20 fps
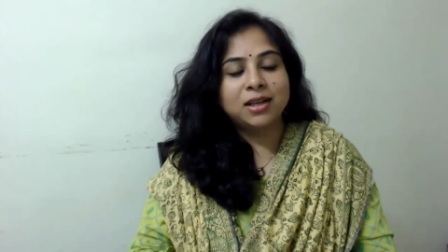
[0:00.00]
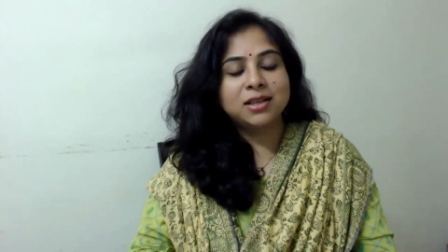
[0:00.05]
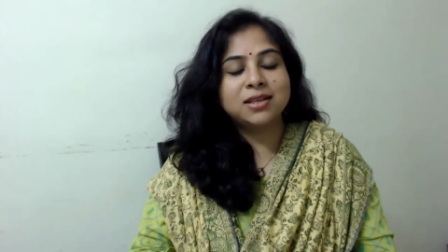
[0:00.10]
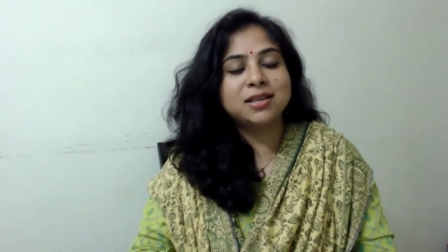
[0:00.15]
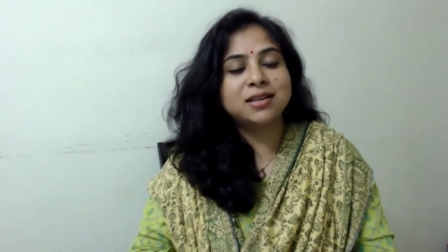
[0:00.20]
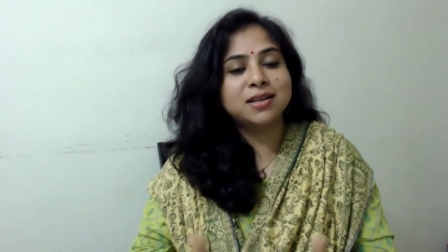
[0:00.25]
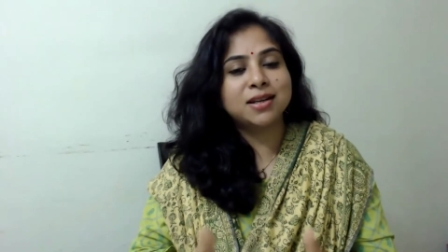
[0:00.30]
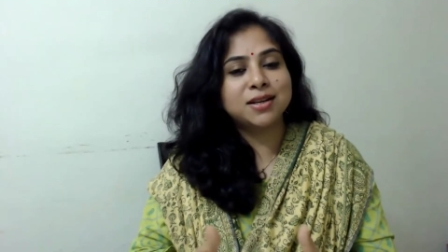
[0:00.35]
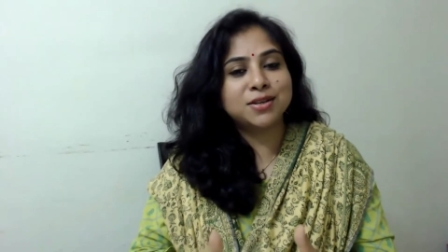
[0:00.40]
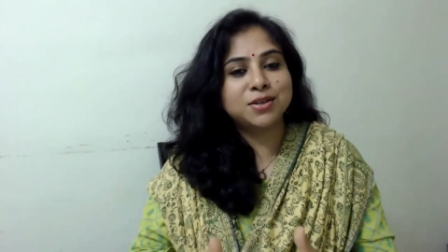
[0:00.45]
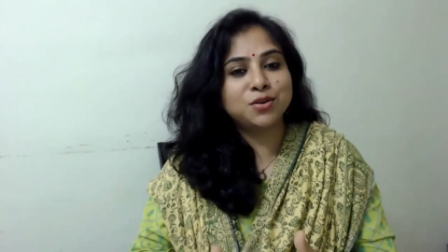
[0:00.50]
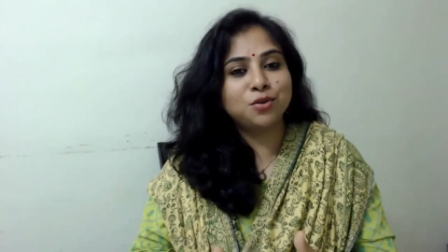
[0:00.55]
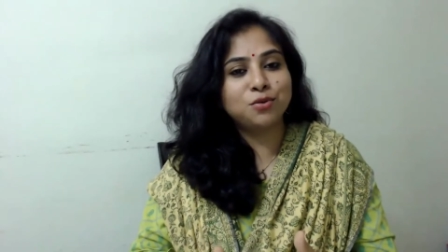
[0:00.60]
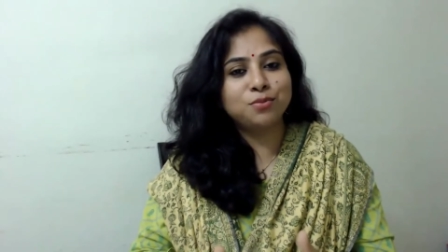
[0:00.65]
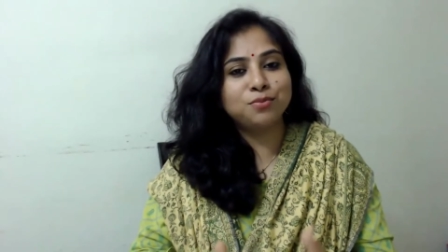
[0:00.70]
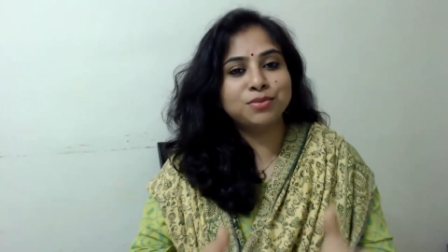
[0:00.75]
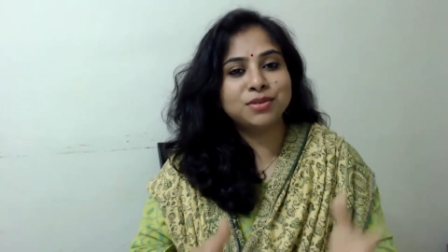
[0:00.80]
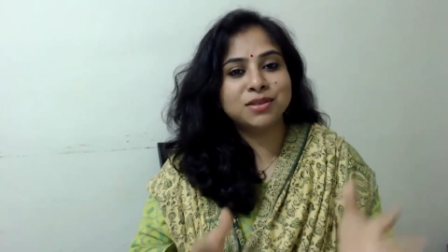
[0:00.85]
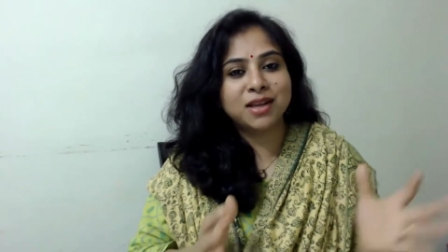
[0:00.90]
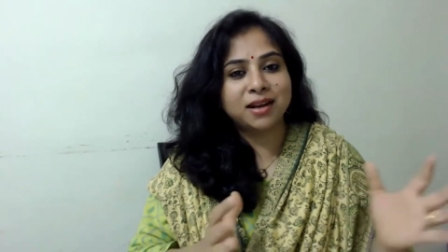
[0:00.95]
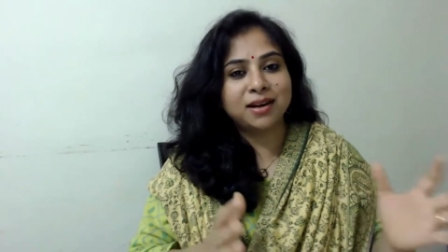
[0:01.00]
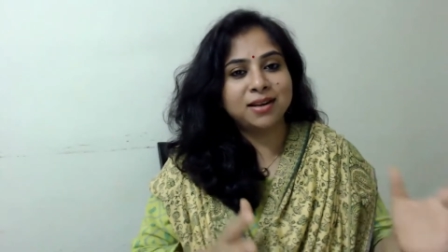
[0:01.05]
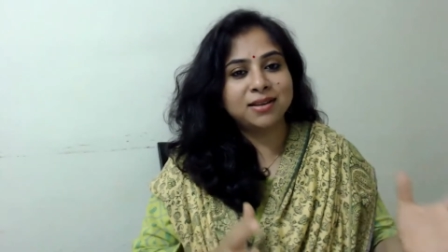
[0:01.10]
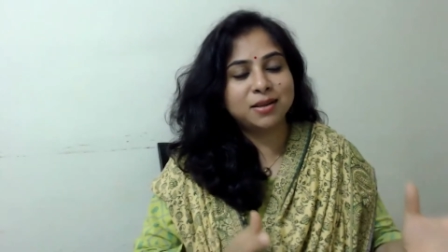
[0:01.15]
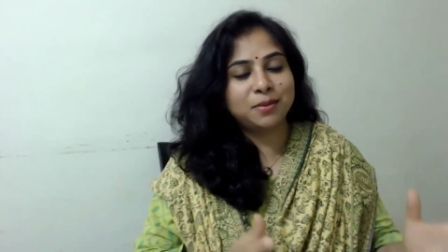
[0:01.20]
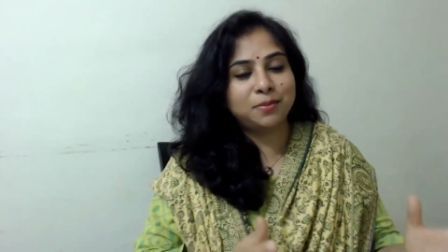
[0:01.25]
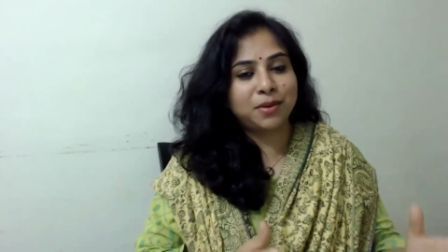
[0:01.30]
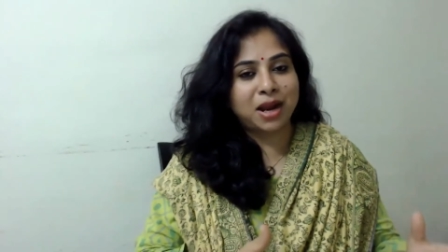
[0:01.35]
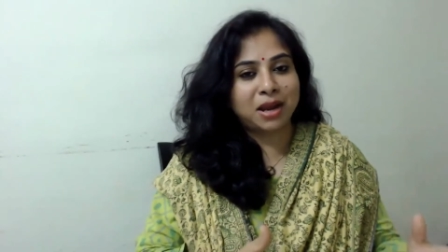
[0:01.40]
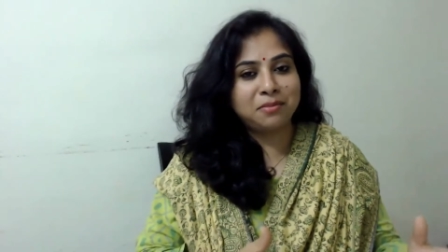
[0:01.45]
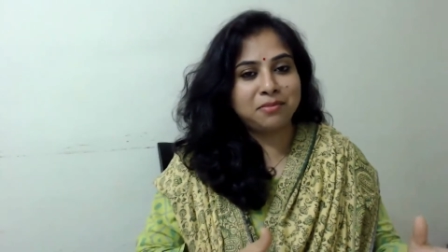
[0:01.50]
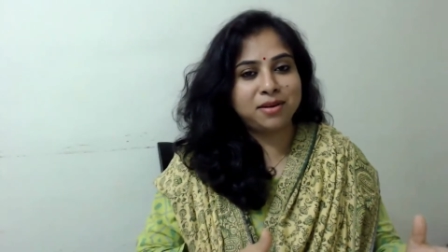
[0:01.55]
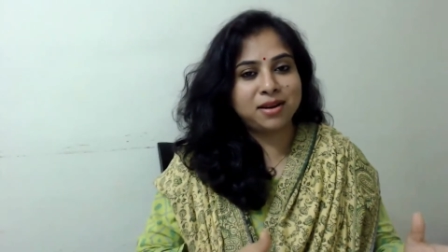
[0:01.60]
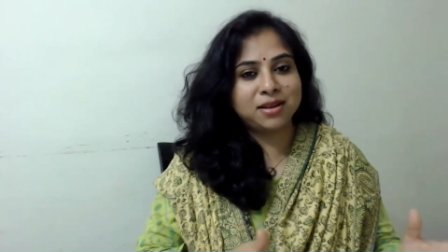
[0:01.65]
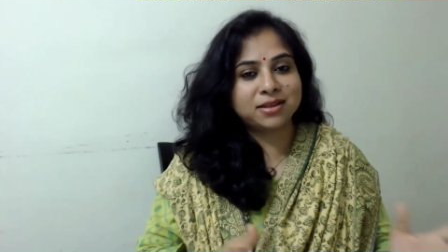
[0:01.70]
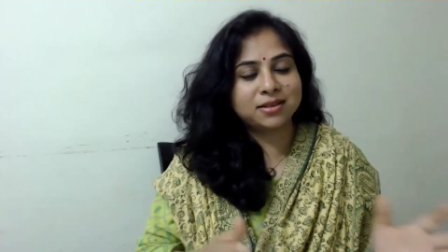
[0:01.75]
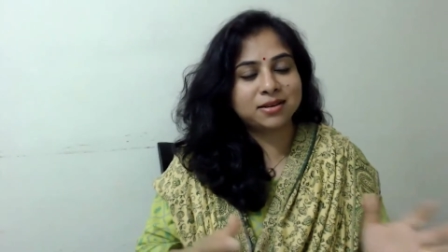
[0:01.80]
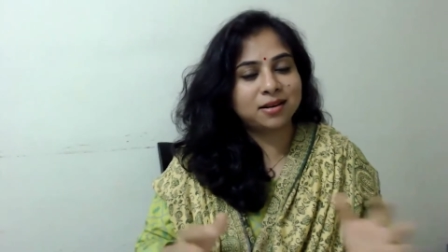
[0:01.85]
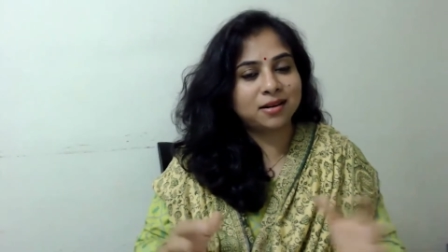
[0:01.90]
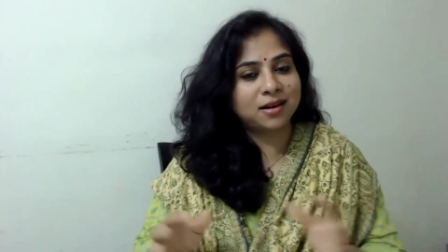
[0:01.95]
Just assume sun is a prime
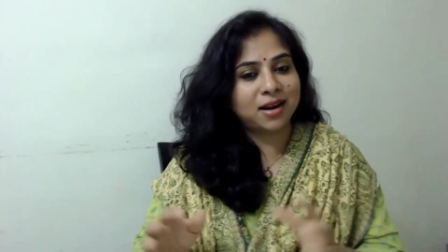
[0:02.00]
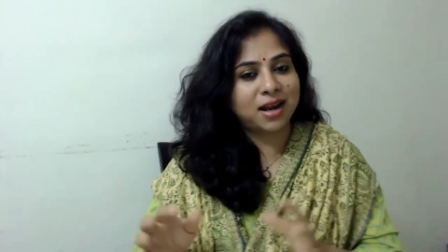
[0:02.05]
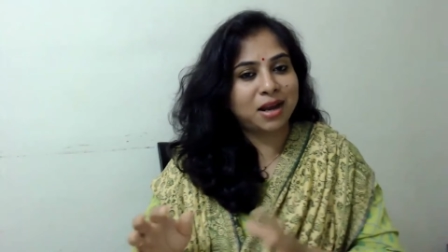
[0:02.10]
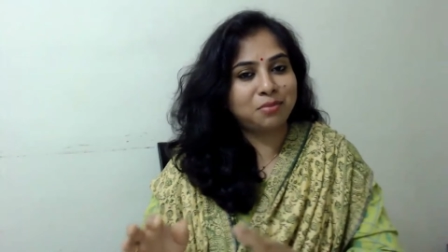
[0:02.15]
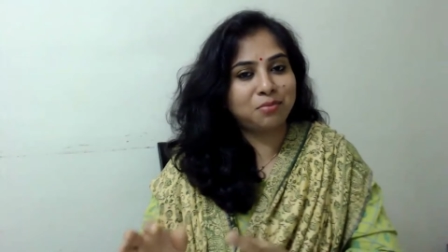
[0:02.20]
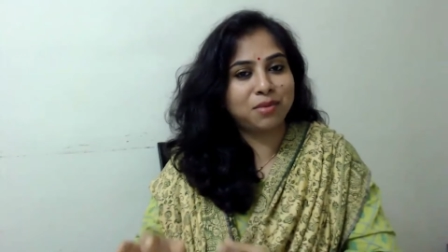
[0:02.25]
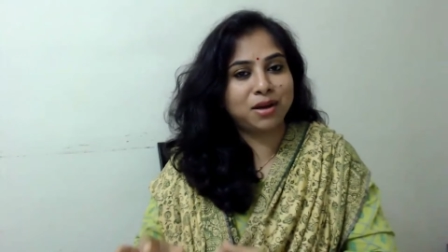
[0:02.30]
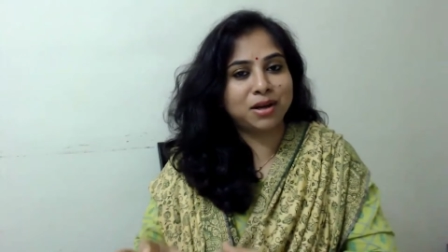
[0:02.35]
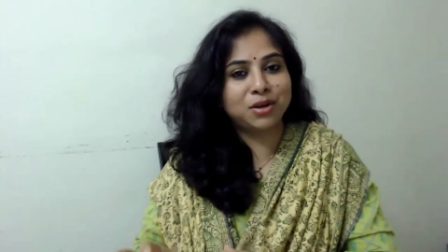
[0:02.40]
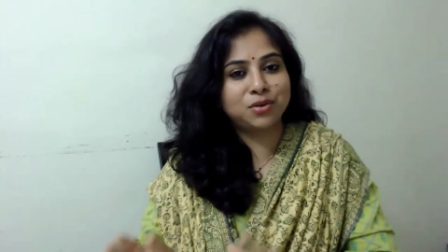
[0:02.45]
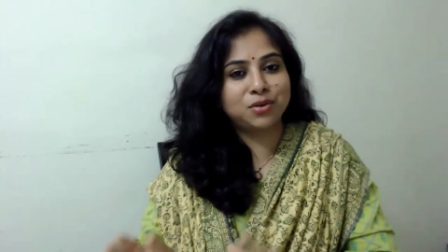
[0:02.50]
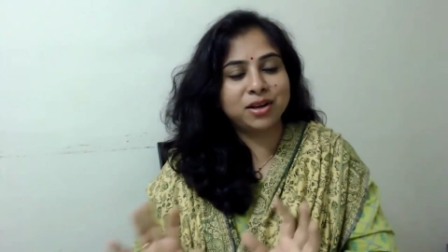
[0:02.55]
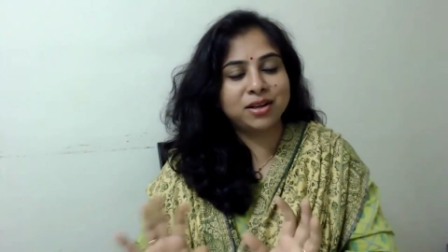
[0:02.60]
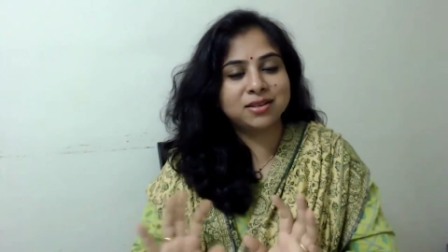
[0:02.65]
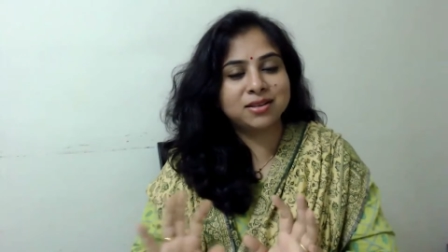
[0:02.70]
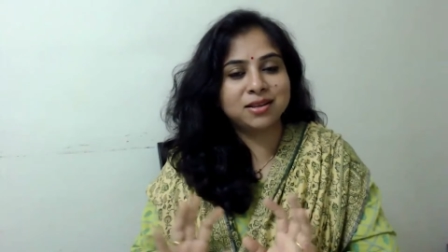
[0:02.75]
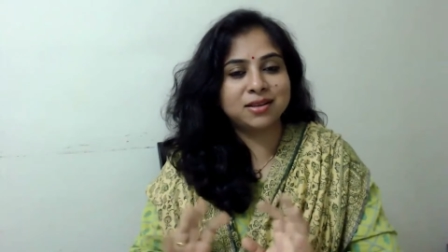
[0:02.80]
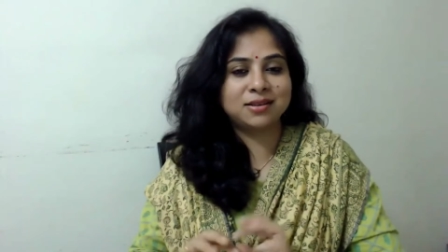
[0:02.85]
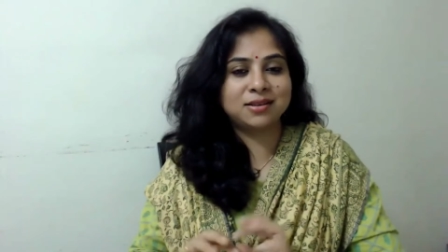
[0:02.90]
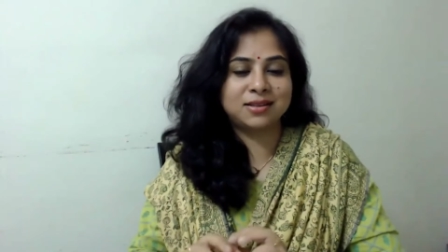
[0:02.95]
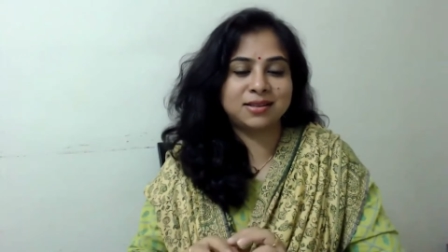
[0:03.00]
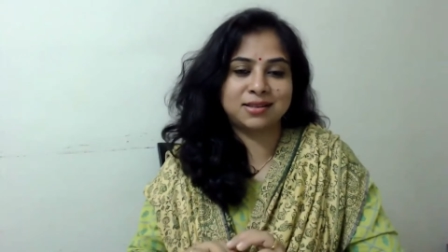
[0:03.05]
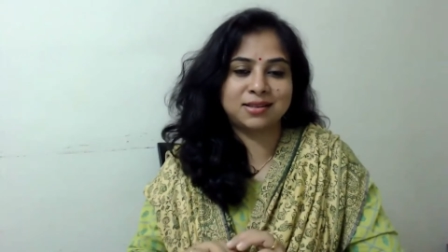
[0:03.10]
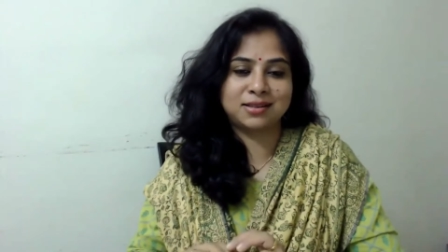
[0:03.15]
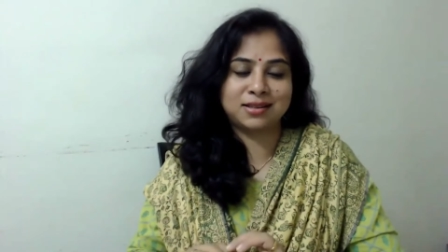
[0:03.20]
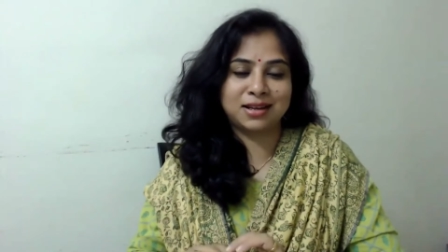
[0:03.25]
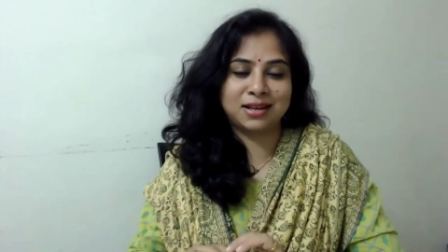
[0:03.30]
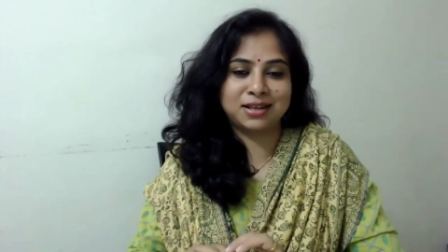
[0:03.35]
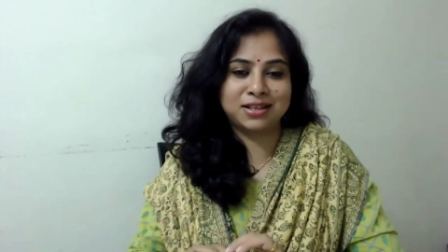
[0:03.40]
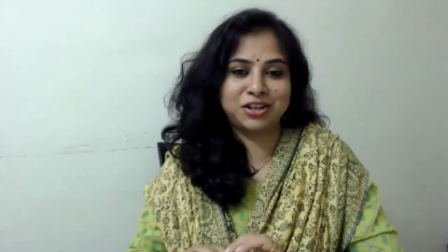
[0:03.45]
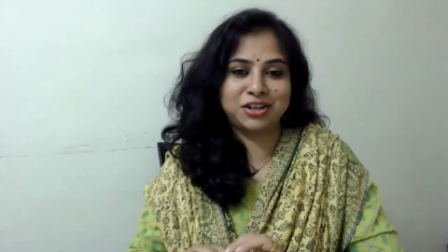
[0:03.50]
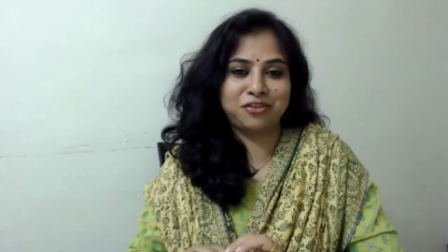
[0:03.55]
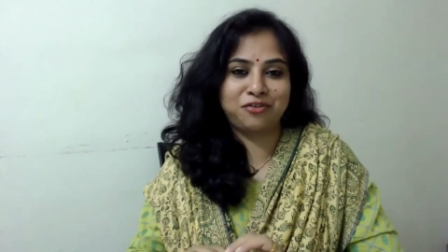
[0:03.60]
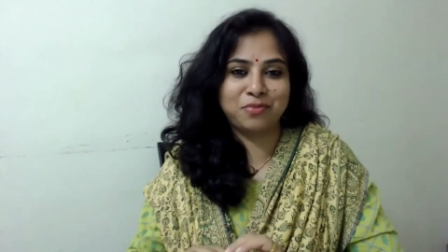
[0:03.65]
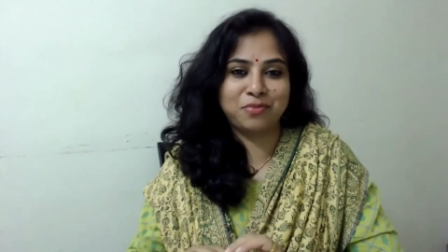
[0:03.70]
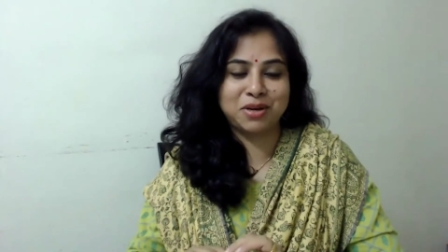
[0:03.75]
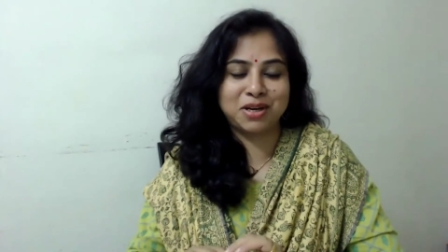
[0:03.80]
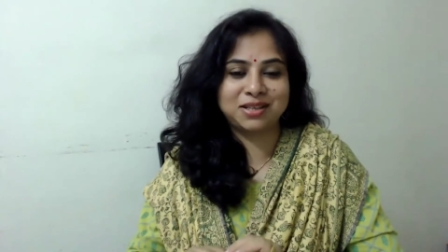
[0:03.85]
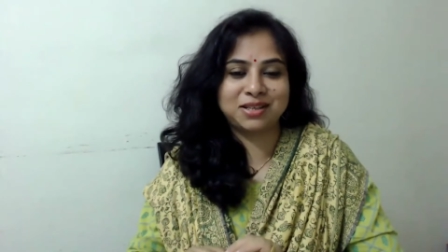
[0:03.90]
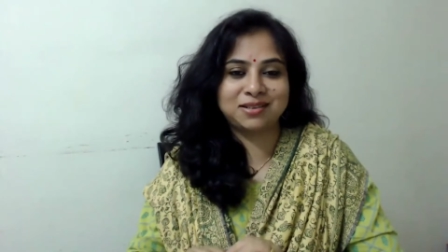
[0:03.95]
minister and Mercury is a chief
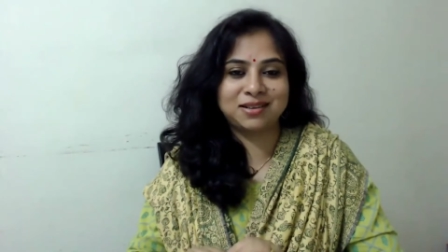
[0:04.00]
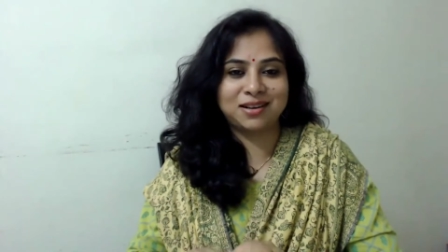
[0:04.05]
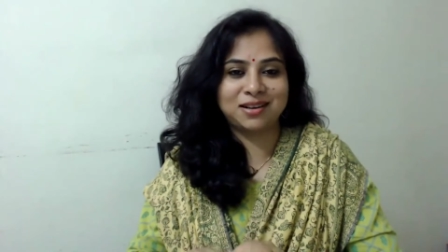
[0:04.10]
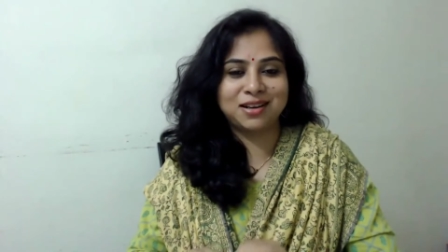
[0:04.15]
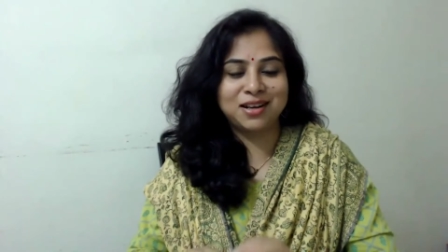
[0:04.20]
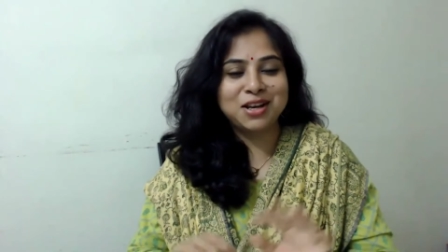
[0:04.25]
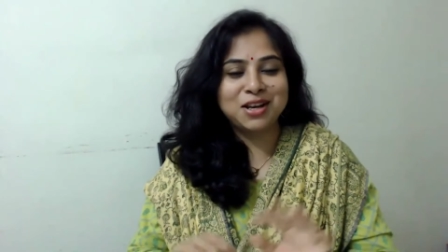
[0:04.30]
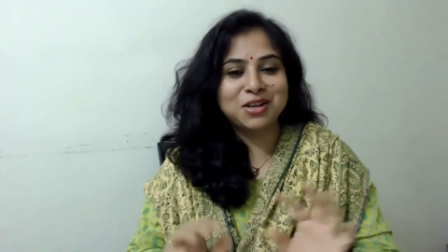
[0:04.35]
minister.